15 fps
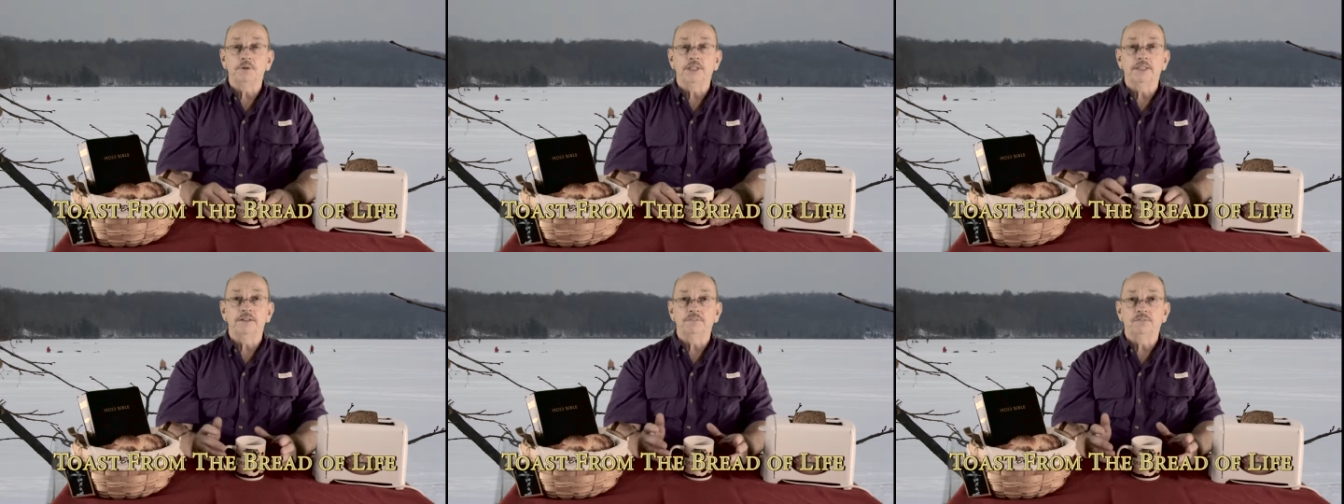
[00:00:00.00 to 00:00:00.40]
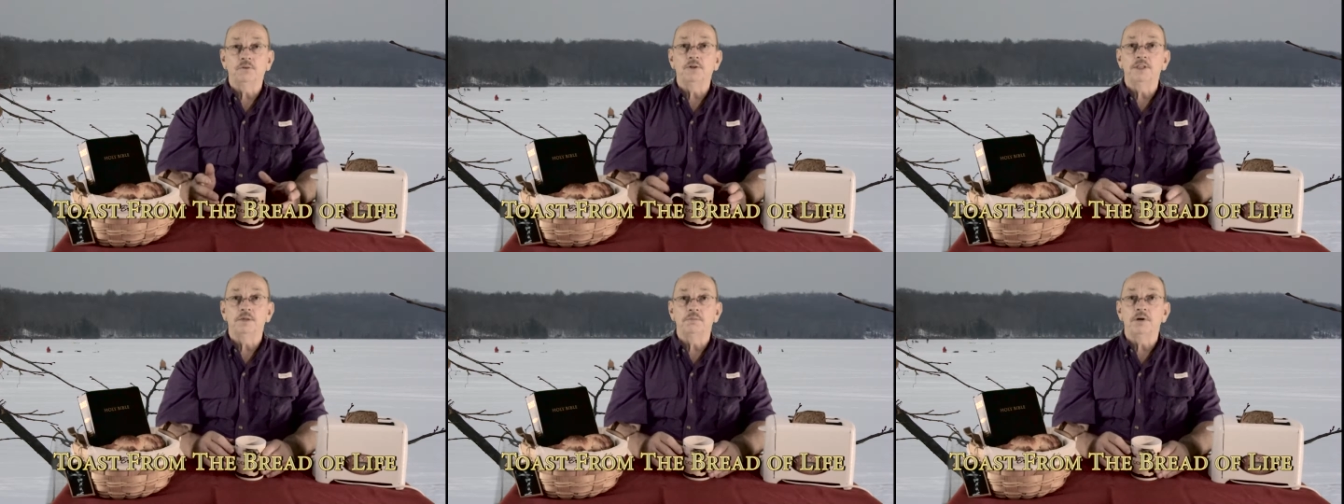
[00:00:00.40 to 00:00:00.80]
we can
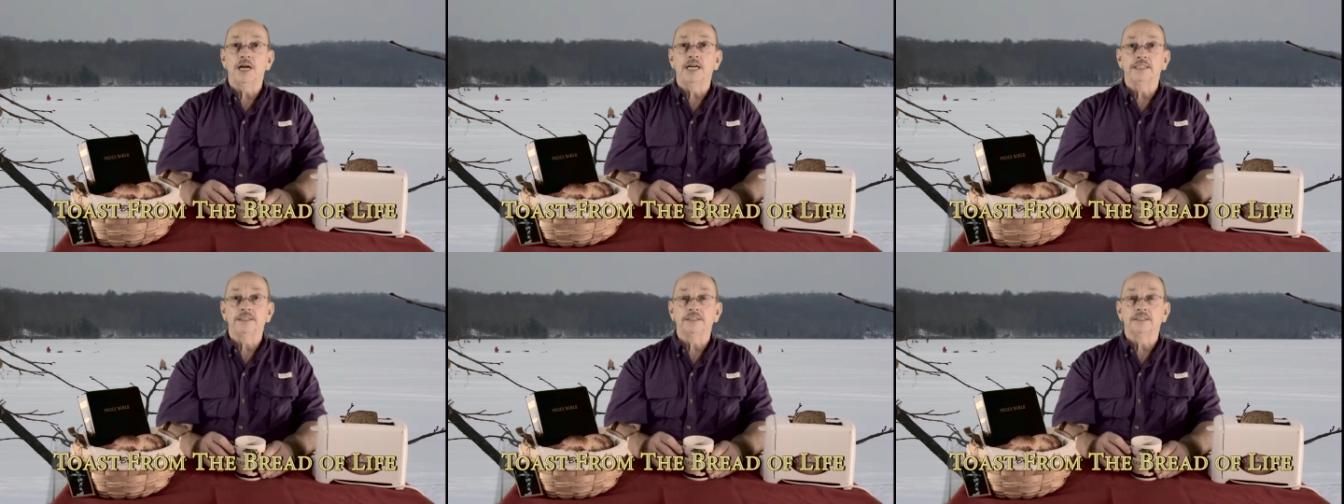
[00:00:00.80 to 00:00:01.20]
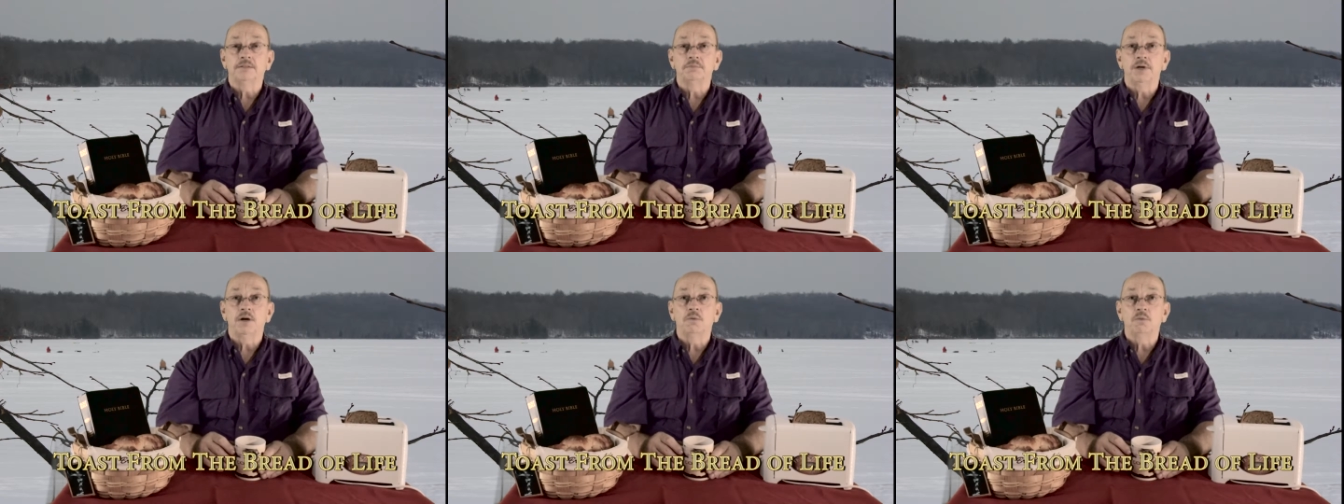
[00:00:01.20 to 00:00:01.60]
afford to buy just
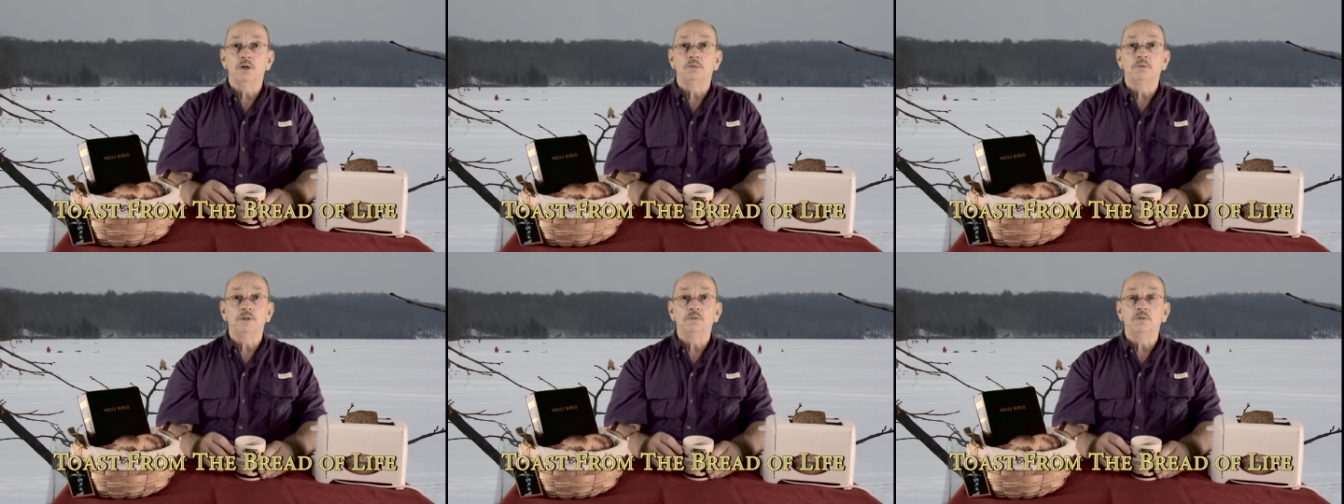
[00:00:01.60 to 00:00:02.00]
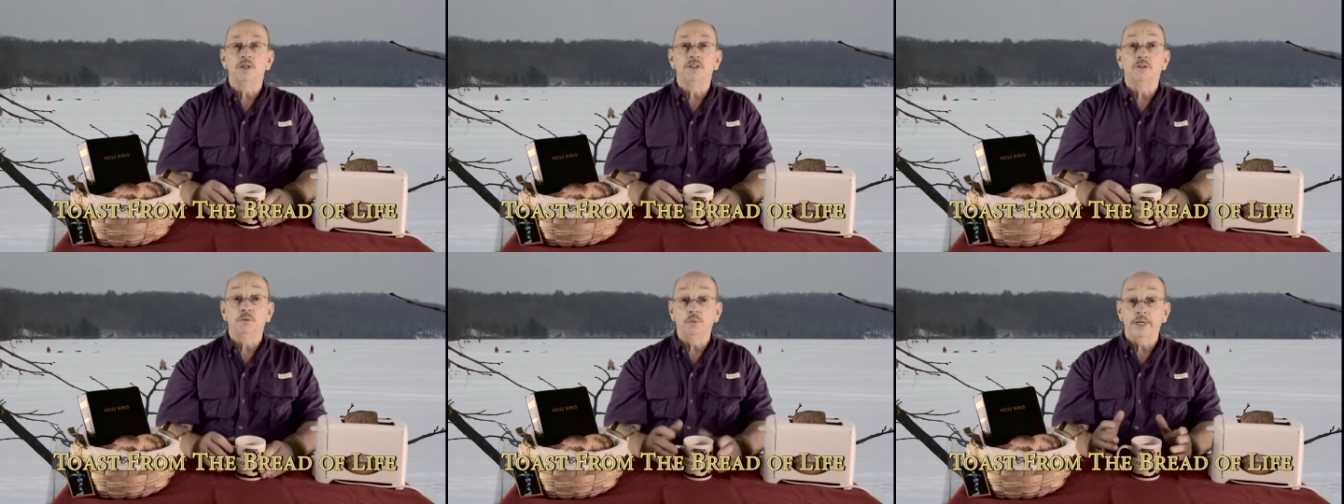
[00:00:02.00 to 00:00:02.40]
about what we
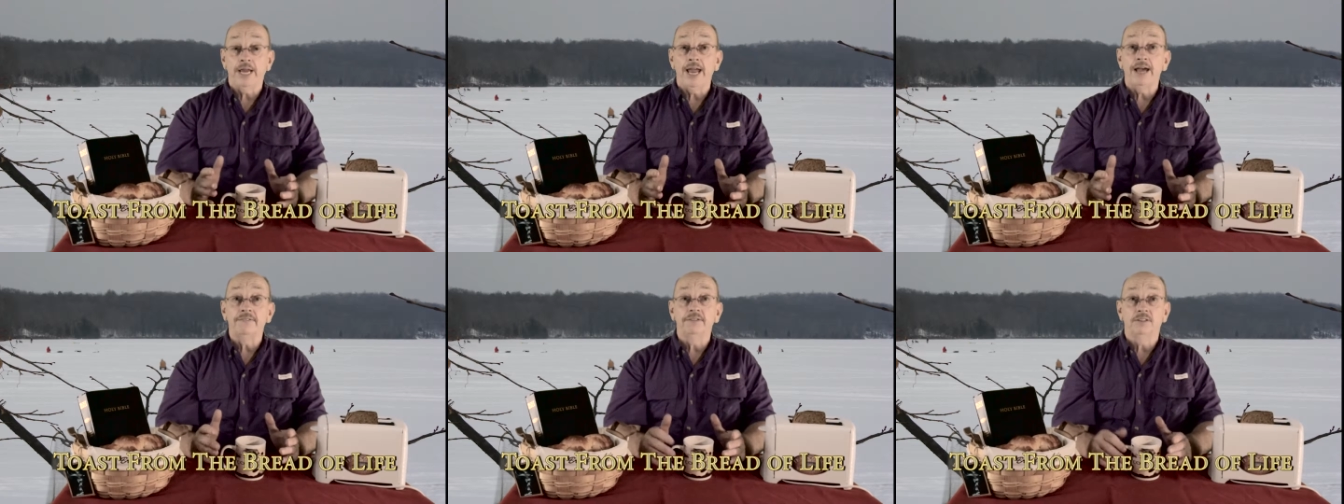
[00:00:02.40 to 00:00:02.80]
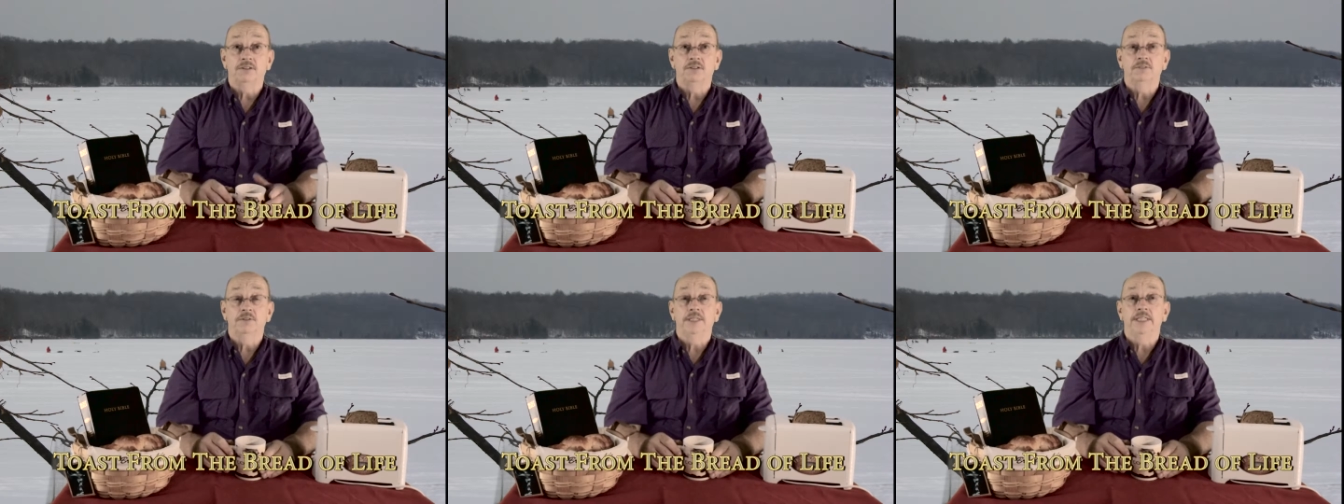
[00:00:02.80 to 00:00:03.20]
want or we have it
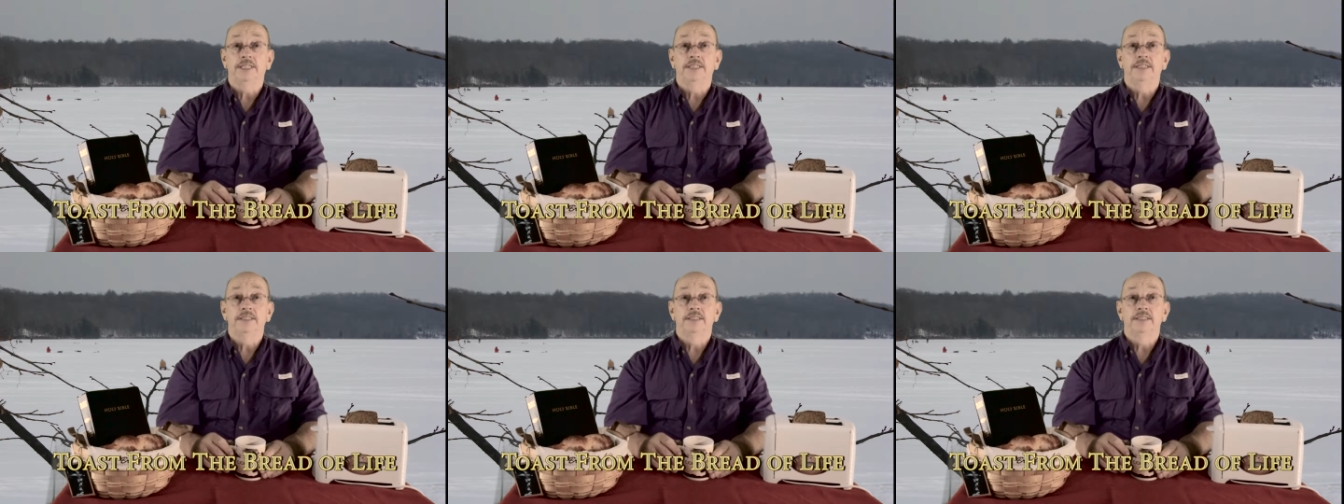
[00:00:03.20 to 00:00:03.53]
already.